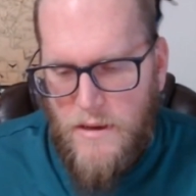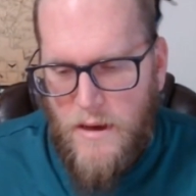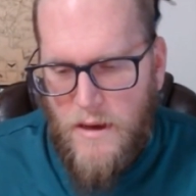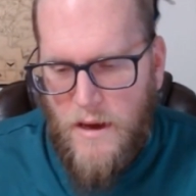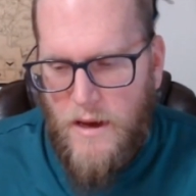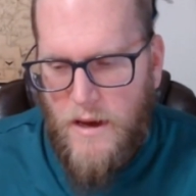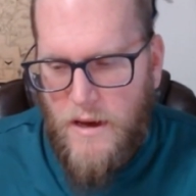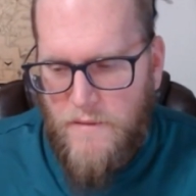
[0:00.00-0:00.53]

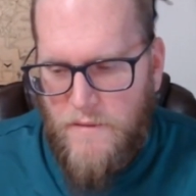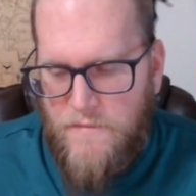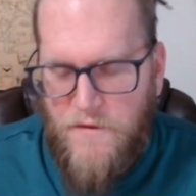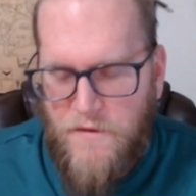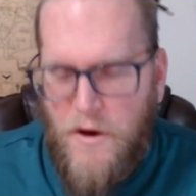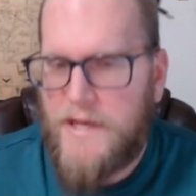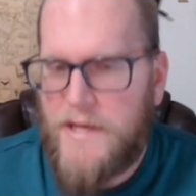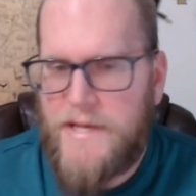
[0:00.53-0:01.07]

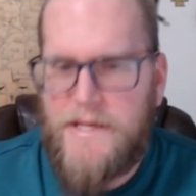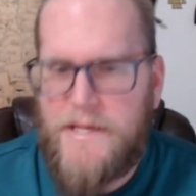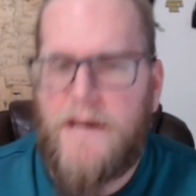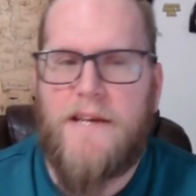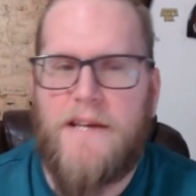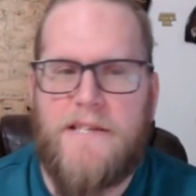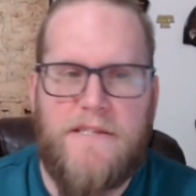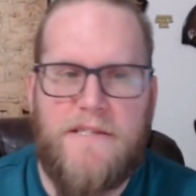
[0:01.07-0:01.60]
Foggy
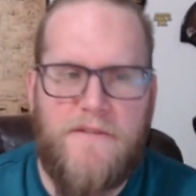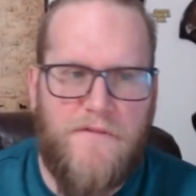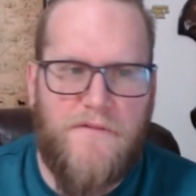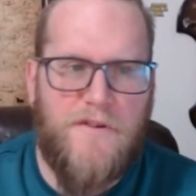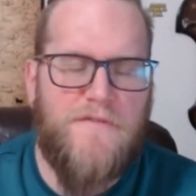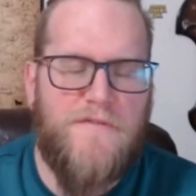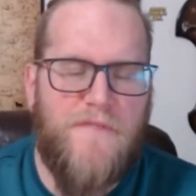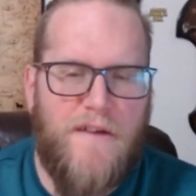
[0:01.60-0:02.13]
dies in the
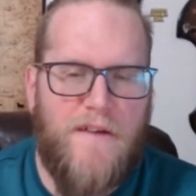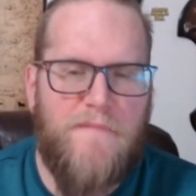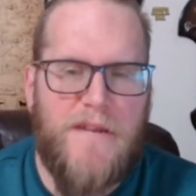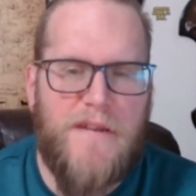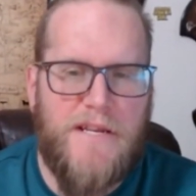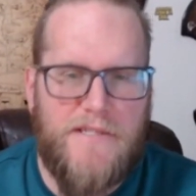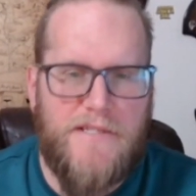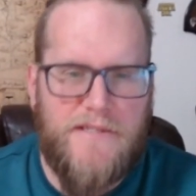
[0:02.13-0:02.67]
first 5
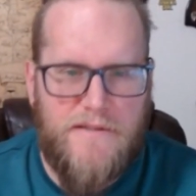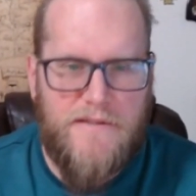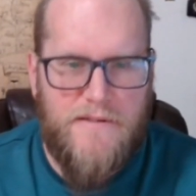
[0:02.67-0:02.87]
minutes,